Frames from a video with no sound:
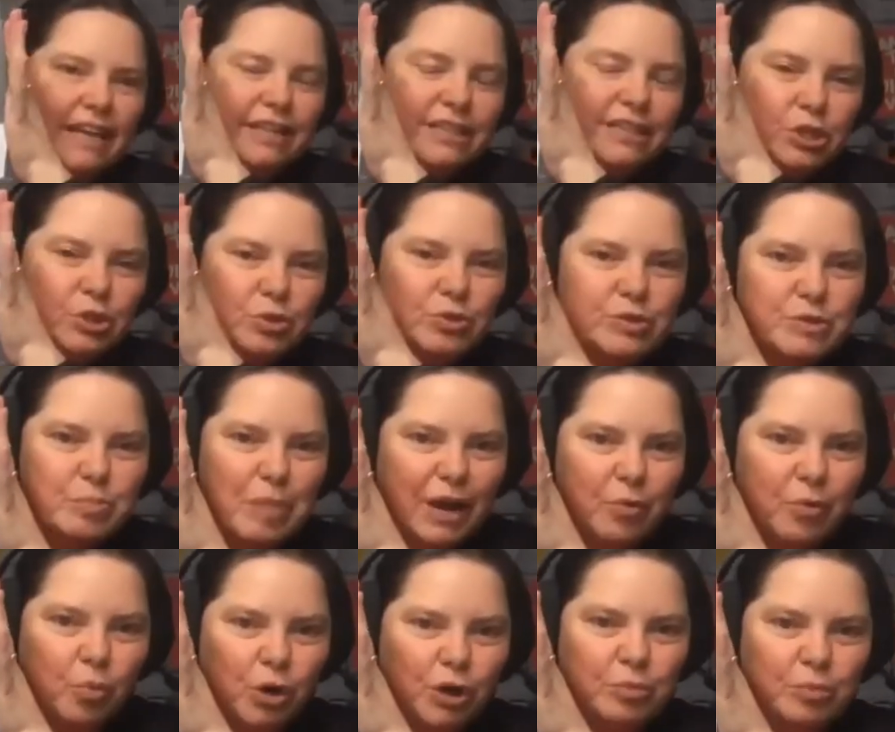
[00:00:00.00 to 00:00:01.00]
to use my
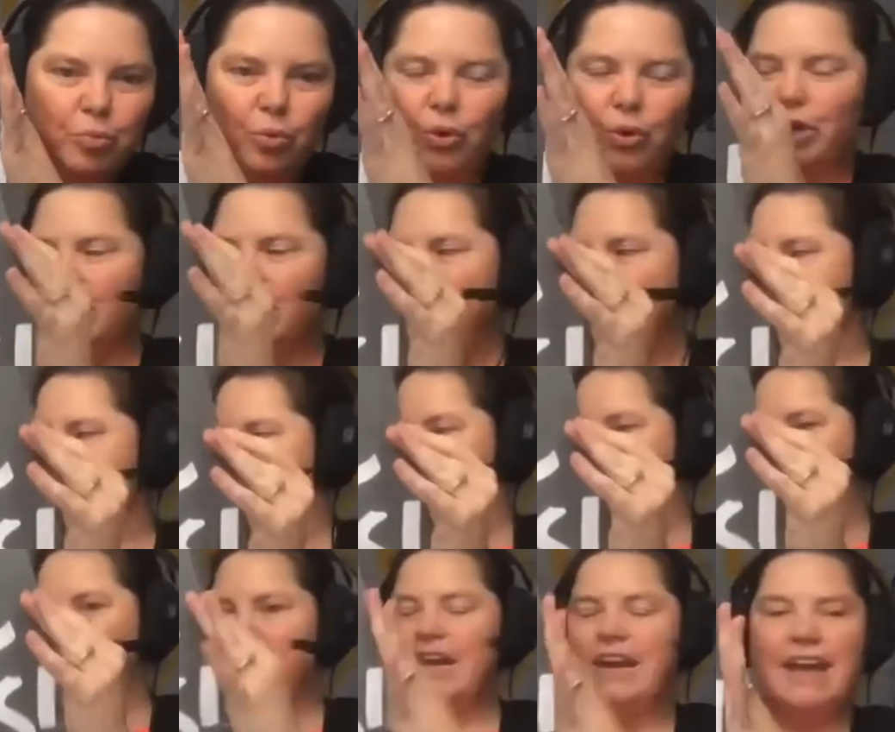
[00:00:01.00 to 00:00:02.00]
workboard as a
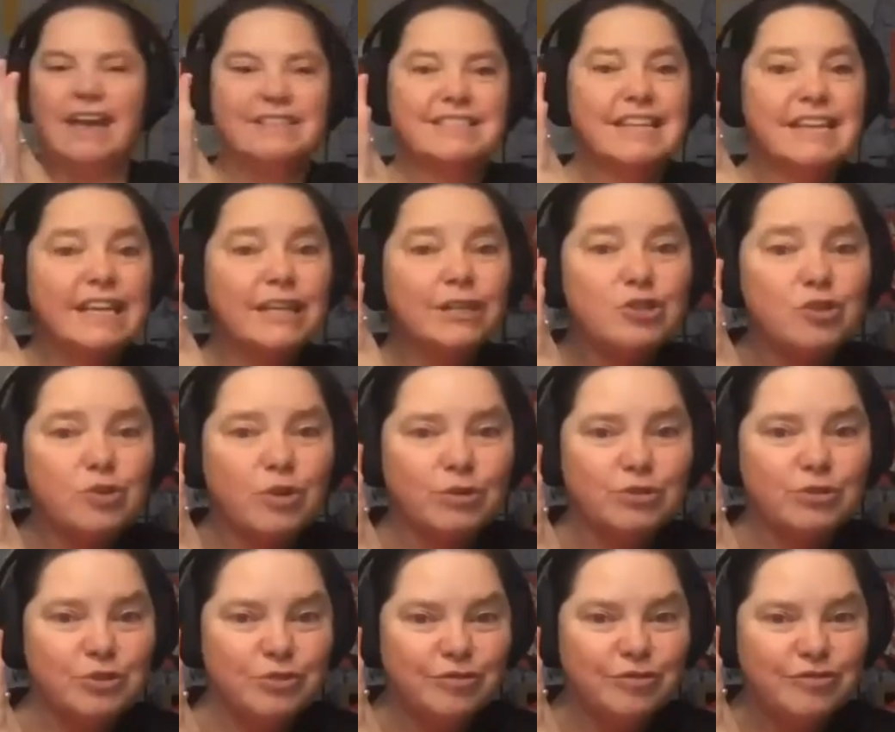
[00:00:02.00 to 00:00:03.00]
way, as an intro
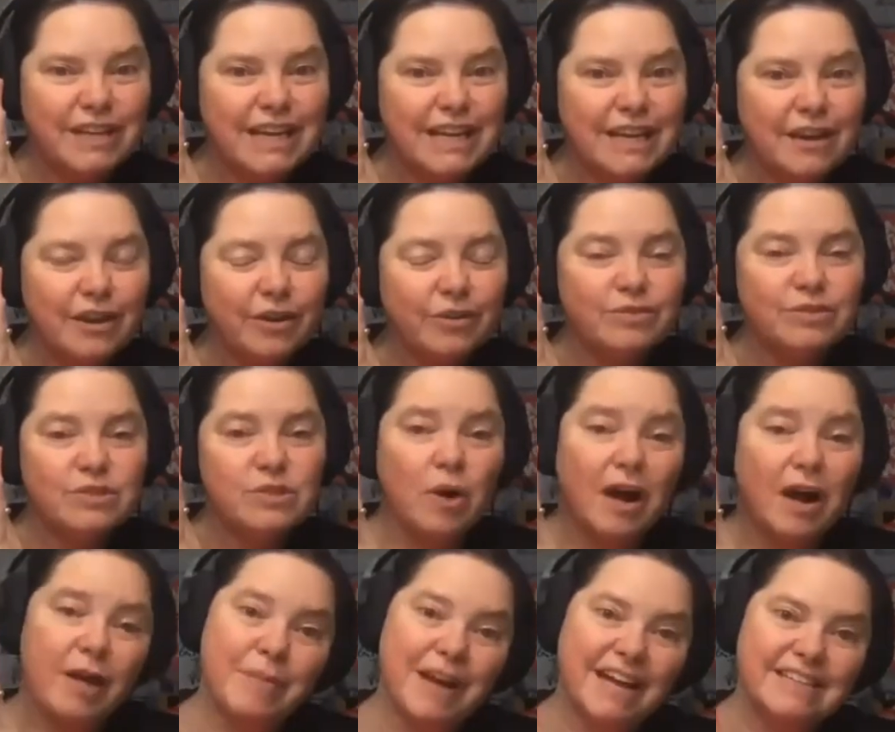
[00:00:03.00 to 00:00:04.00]
to a video. So
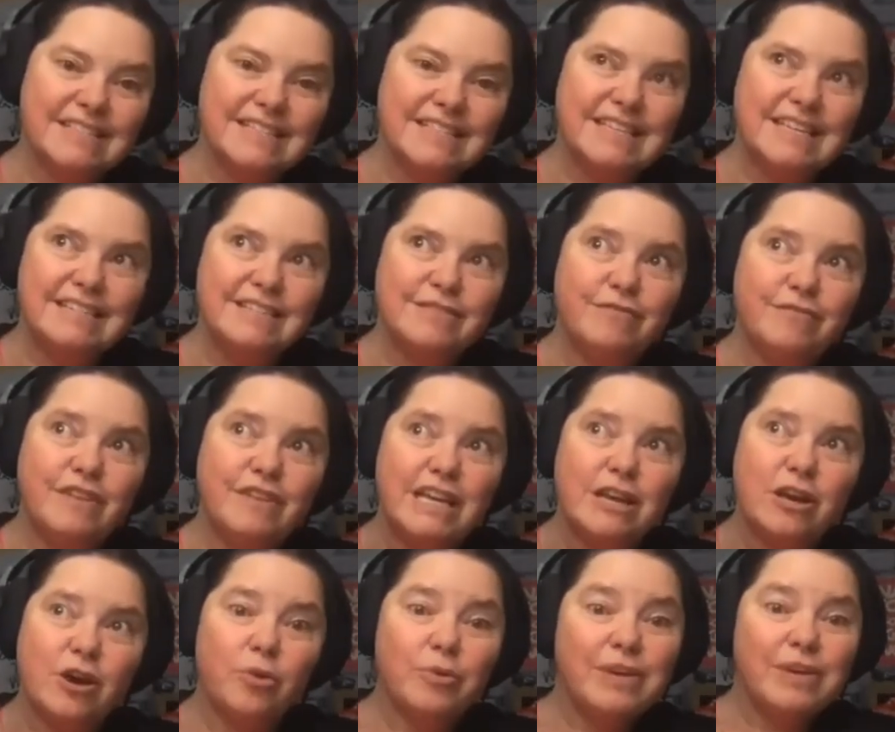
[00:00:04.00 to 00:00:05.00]
I might send
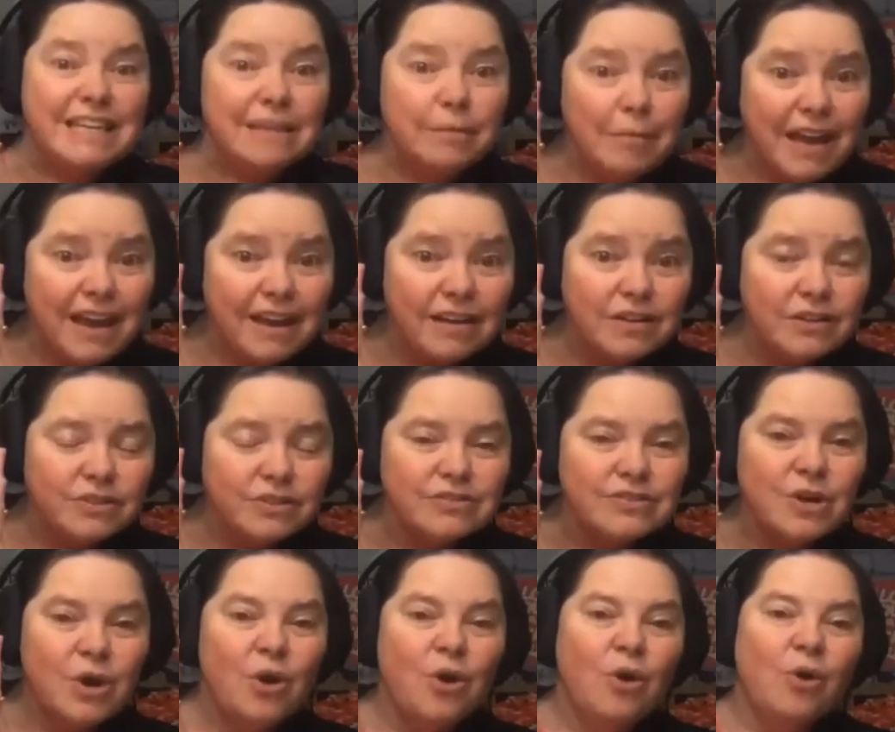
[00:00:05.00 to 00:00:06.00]
video emails,
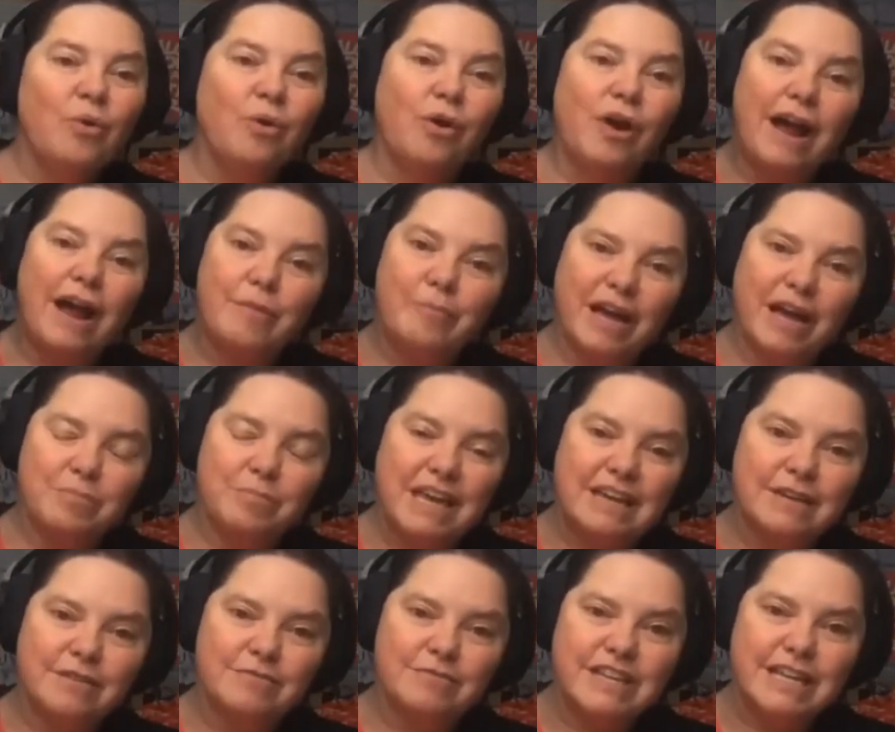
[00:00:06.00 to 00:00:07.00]
or I might
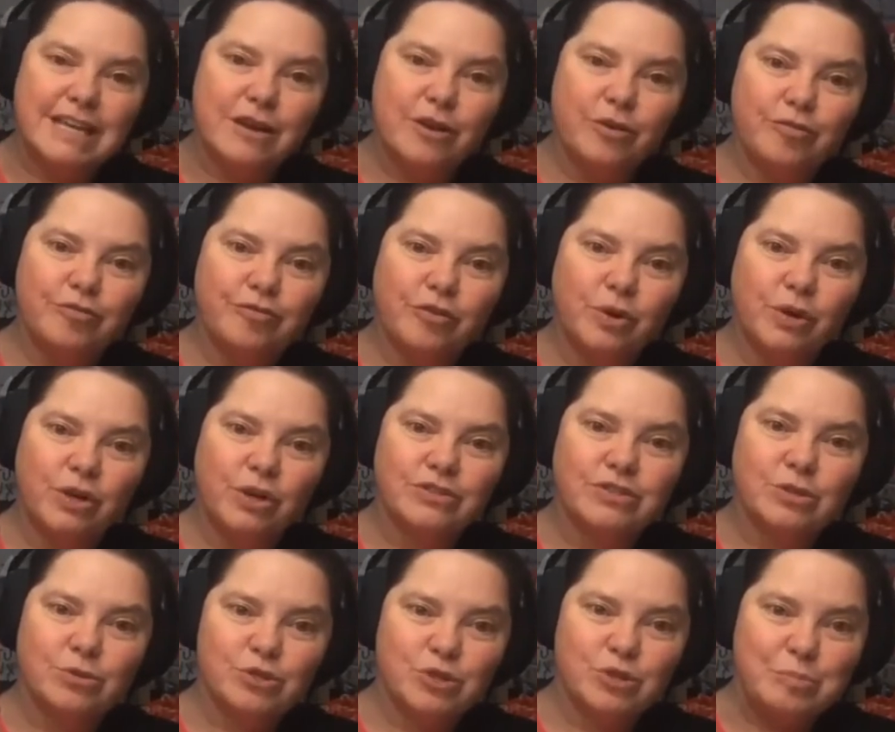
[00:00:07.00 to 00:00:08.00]
make a video for
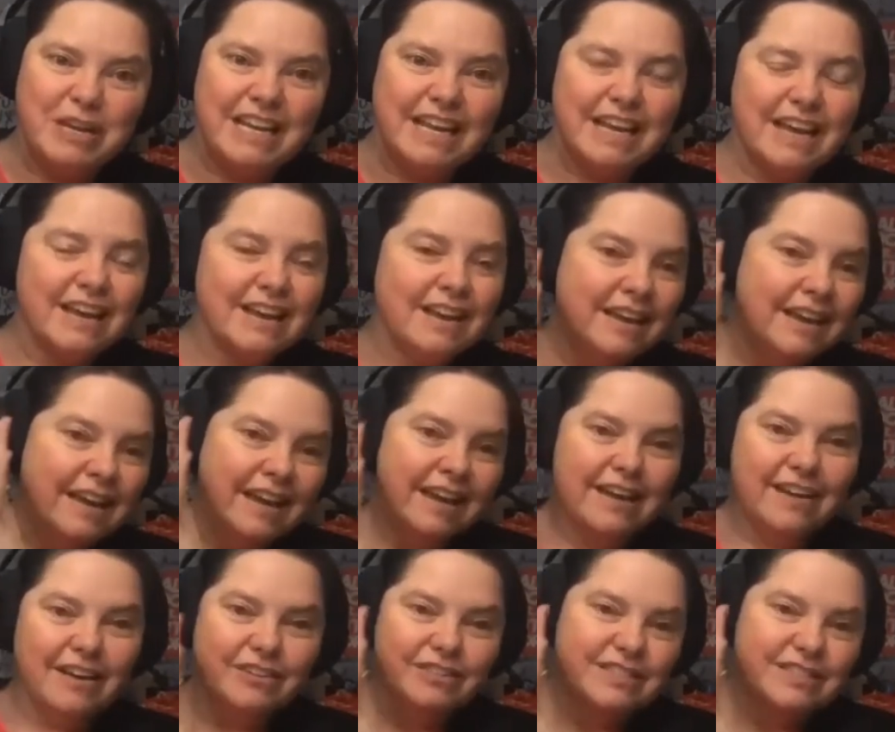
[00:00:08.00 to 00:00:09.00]
social media,
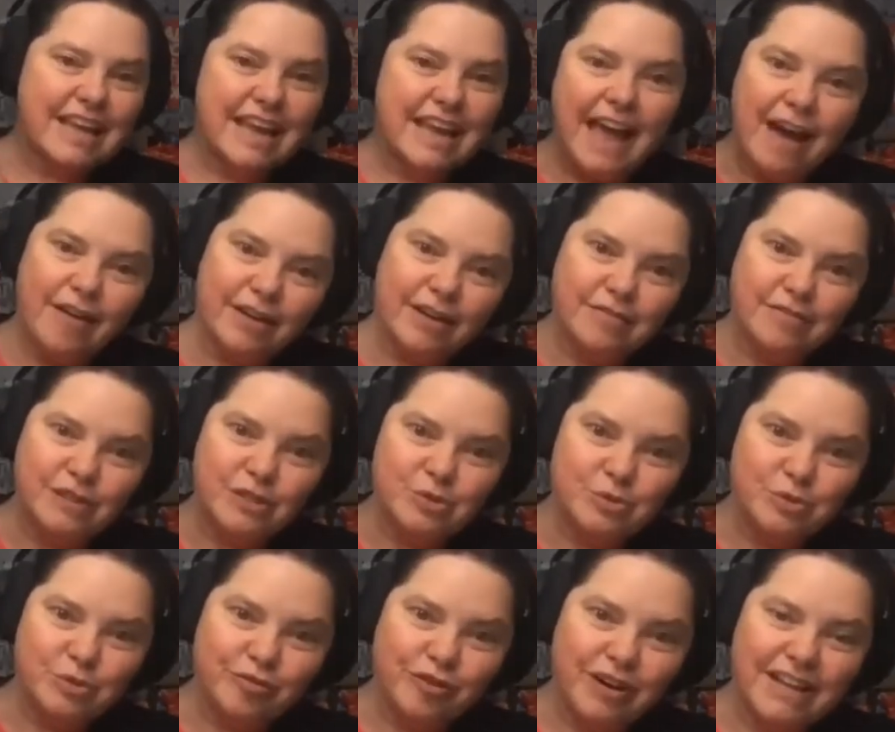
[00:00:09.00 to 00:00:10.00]
and I'll say, howdy
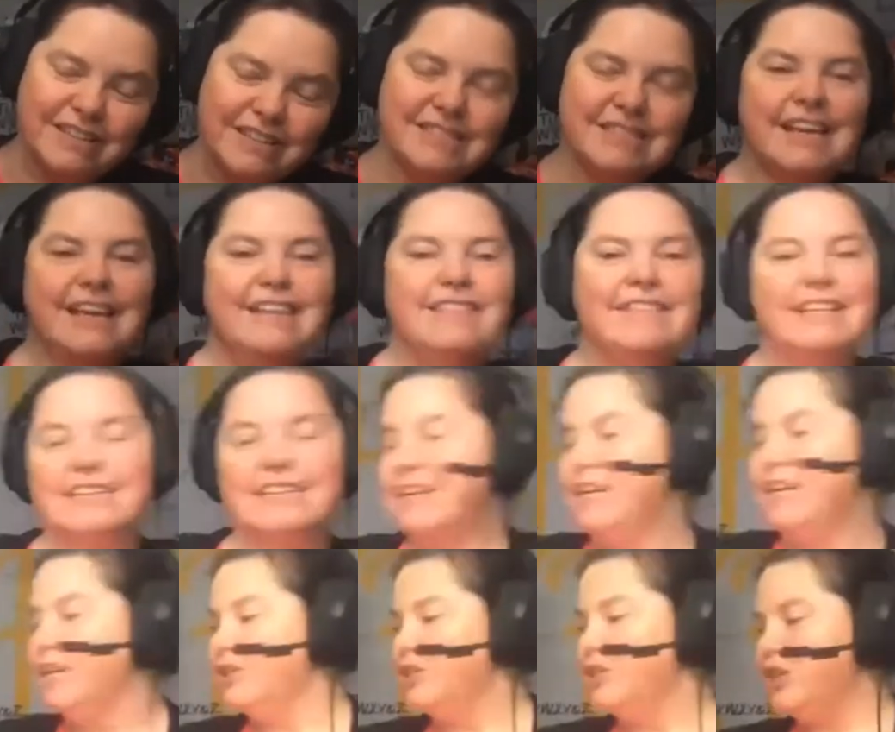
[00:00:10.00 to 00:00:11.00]
visual friends, and then
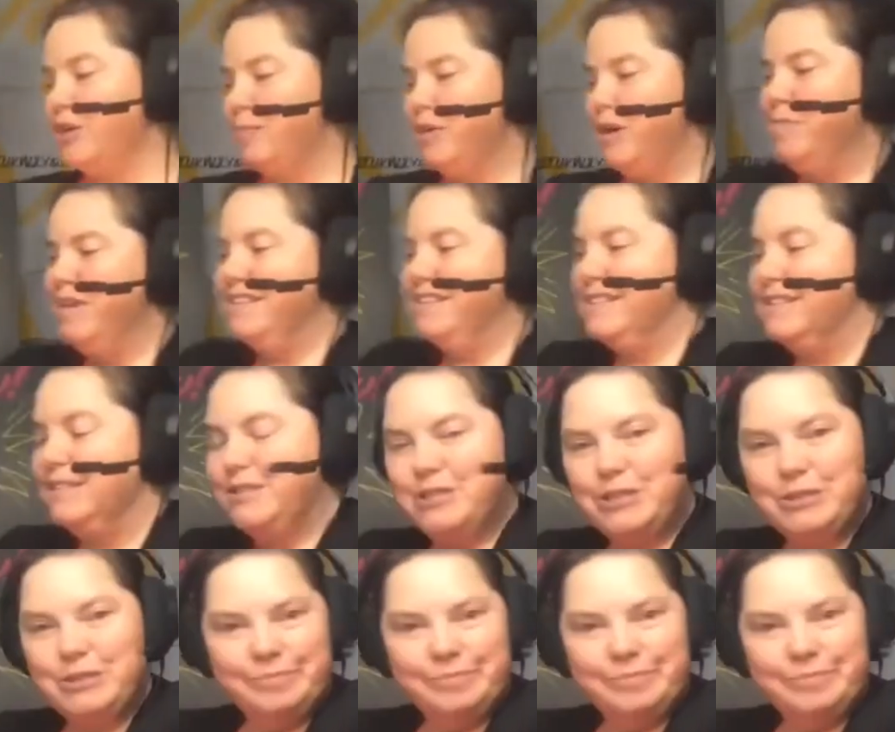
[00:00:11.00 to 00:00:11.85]
share my message.